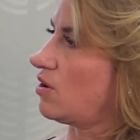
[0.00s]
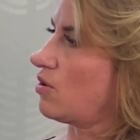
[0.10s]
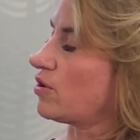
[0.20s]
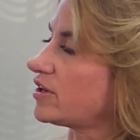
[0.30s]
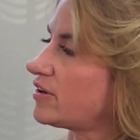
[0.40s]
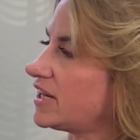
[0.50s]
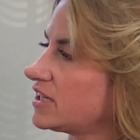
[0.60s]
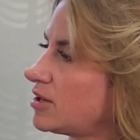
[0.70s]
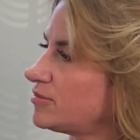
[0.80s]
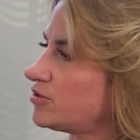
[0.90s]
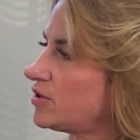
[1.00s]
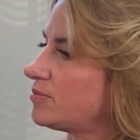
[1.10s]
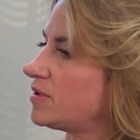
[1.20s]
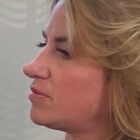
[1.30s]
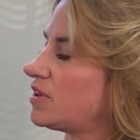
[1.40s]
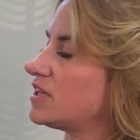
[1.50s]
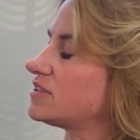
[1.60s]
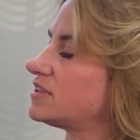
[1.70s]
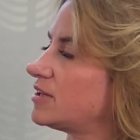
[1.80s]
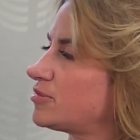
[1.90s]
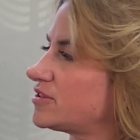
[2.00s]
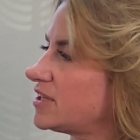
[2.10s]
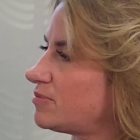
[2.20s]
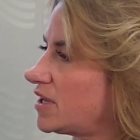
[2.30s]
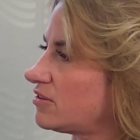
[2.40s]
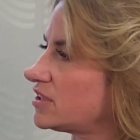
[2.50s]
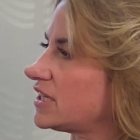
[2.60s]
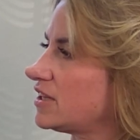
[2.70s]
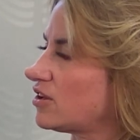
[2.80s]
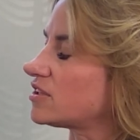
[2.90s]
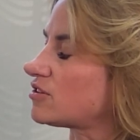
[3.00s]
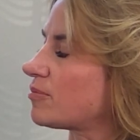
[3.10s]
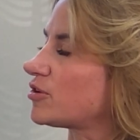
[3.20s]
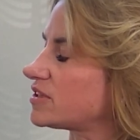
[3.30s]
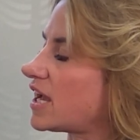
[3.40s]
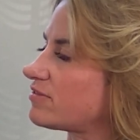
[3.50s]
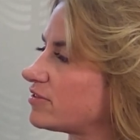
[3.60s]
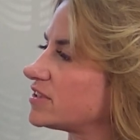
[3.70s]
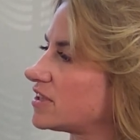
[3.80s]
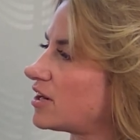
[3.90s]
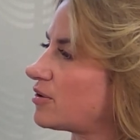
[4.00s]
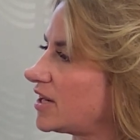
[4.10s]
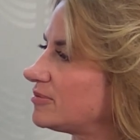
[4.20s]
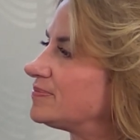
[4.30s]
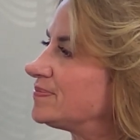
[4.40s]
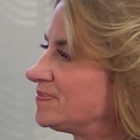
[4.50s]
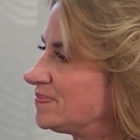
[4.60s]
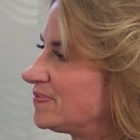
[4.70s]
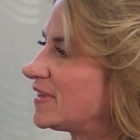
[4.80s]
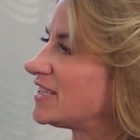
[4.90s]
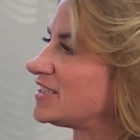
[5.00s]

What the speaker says: ordinary income to him, plus a 10% penalty. He lost almost half of his IRA in